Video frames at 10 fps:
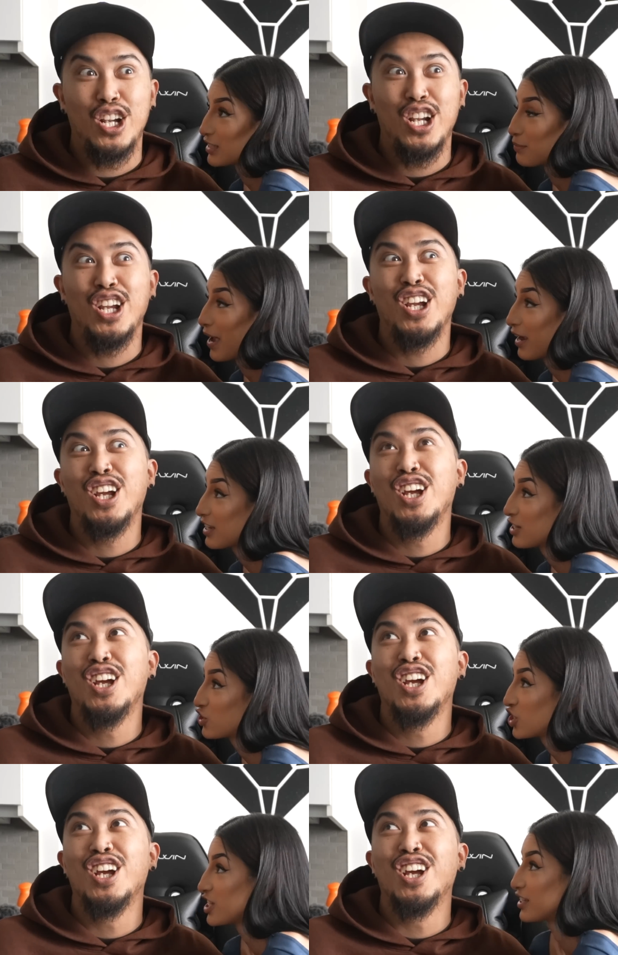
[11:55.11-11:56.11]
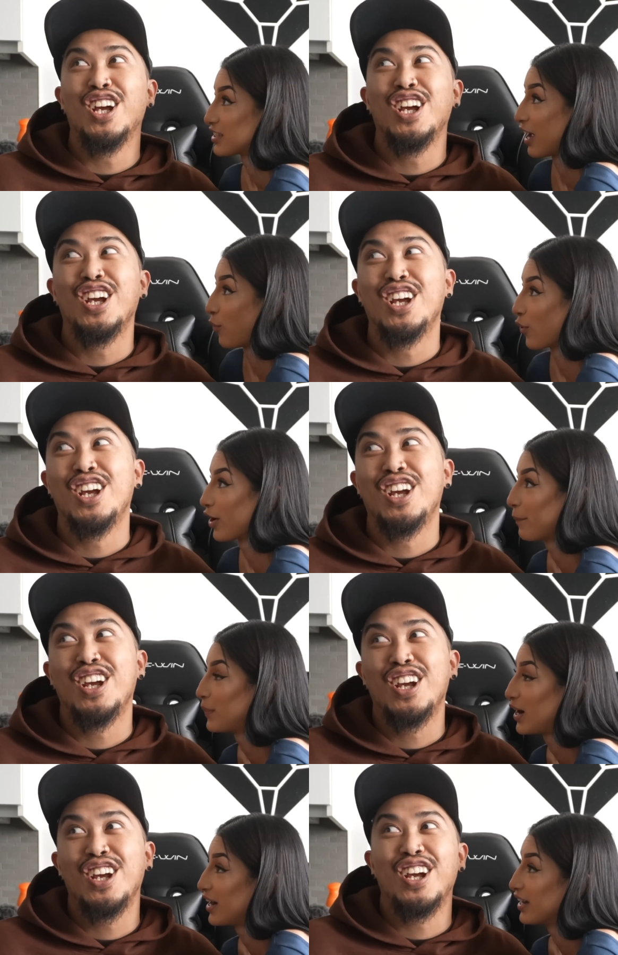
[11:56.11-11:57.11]
Speaker 1: smacking cheeks that weren't
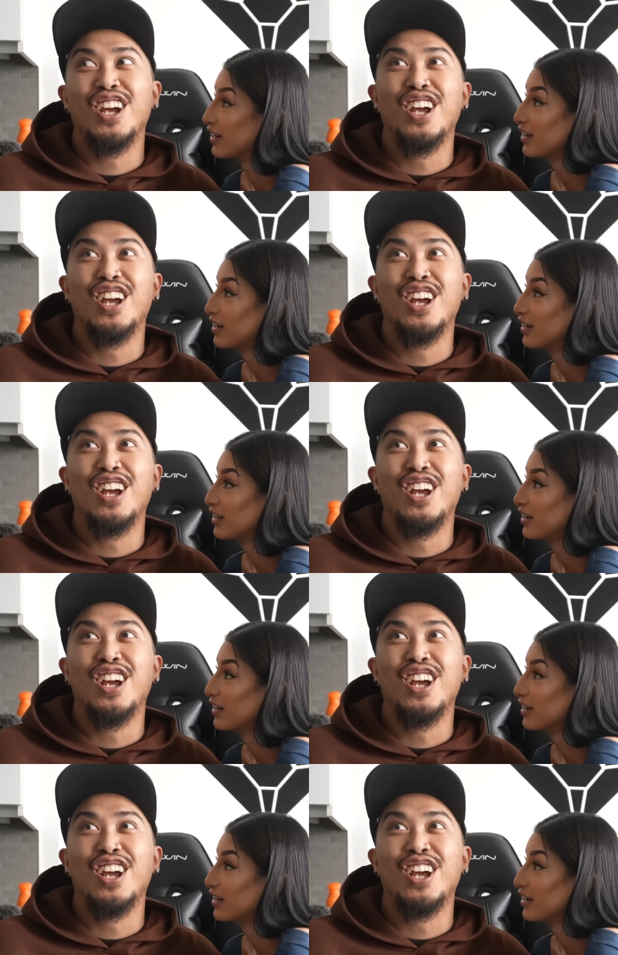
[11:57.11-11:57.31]
mine.